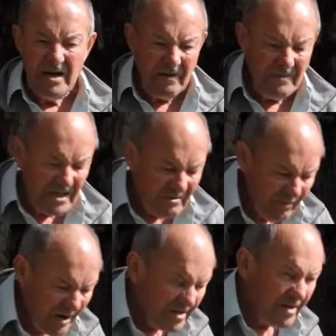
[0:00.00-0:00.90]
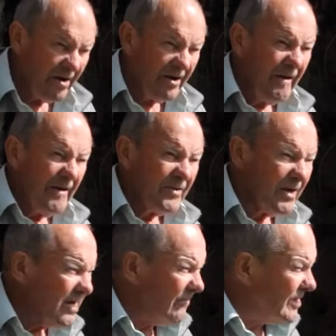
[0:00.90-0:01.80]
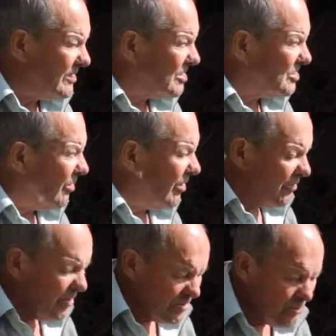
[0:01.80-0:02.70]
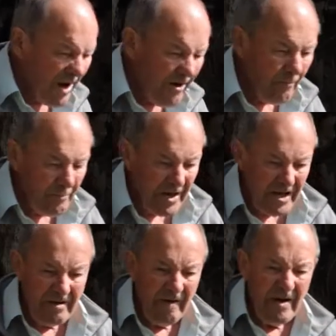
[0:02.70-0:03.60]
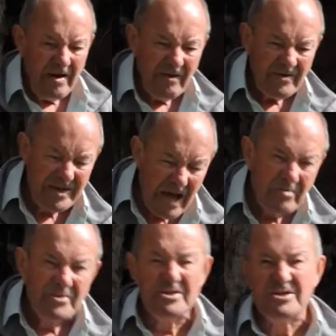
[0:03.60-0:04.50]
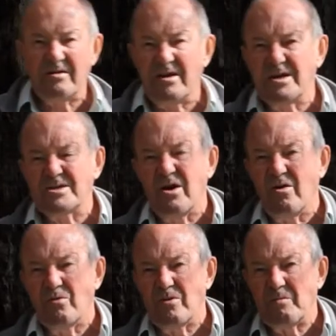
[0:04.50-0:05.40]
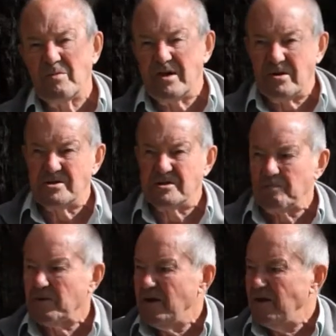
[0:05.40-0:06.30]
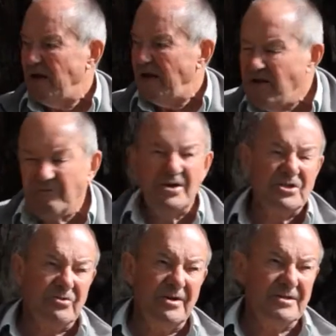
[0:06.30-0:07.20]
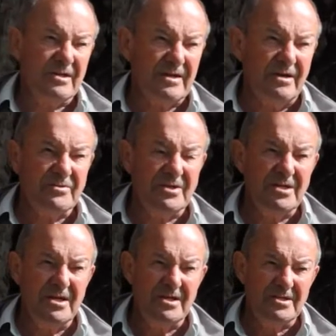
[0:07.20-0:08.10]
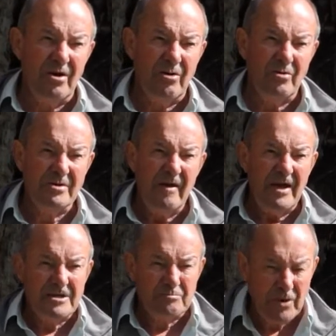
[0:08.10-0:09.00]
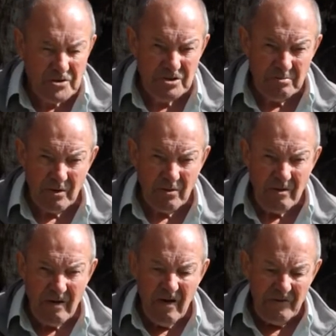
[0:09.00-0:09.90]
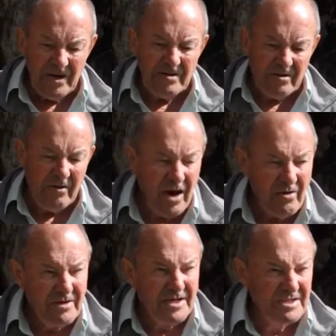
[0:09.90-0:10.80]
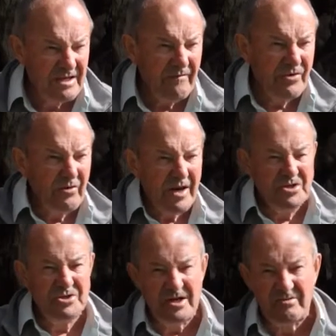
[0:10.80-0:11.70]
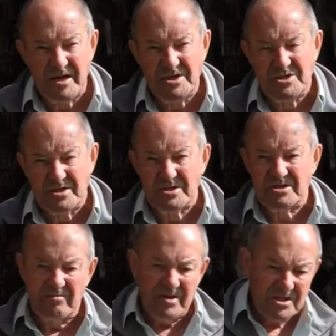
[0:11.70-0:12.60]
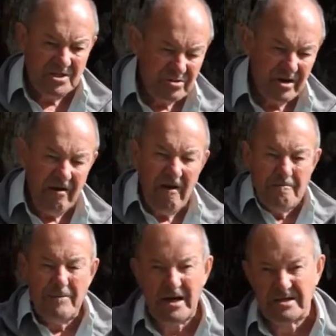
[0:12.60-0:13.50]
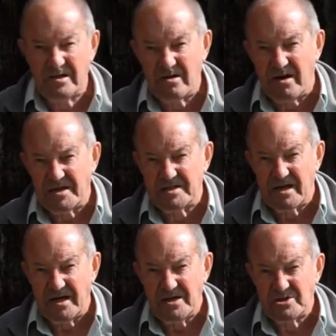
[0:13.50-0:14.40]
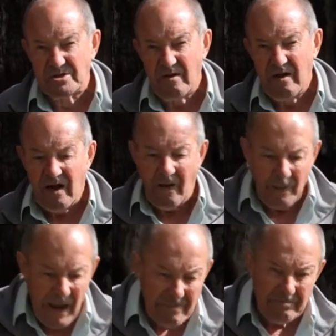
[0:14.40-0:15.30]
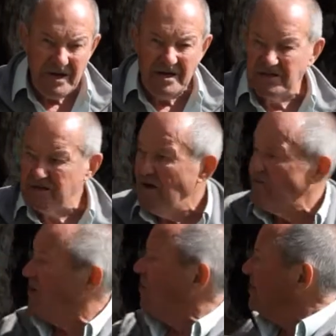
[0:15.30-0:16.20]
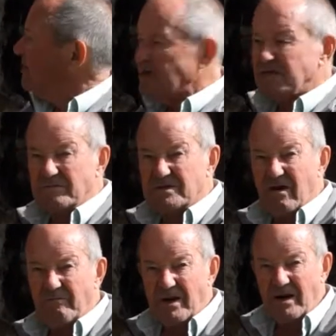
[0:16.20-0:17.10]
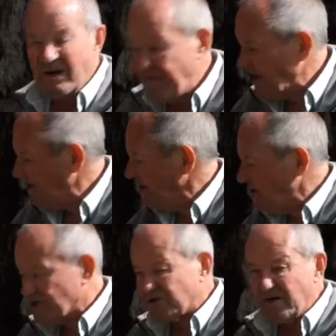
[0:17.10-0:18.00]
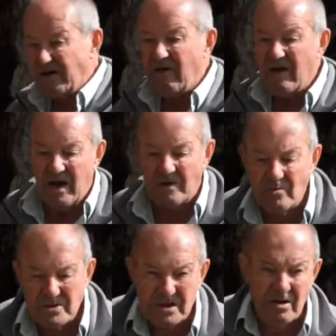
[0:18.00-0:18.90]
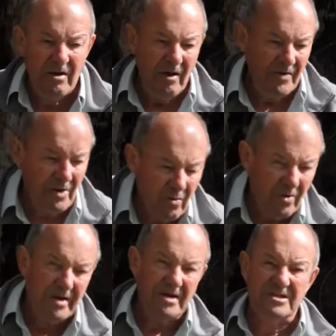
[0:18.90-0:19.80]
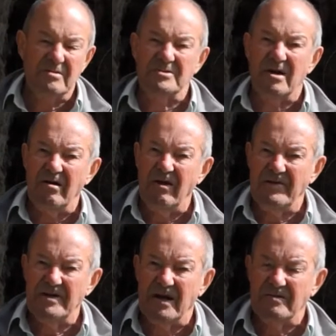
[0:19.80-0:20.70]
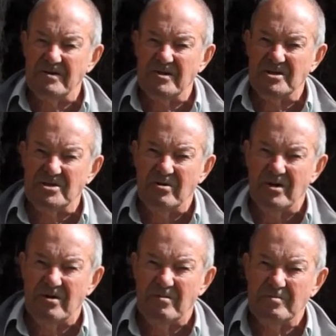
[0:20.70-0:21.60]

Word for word: and these fungi that live in the soil could well be thousands of years old because if this tree is a thousand years old, it's possible that there are only seven or eight generations of this tree back to the Ice Age. And that means the organisms that have been living in this tree and also the organisms that are living under the soil.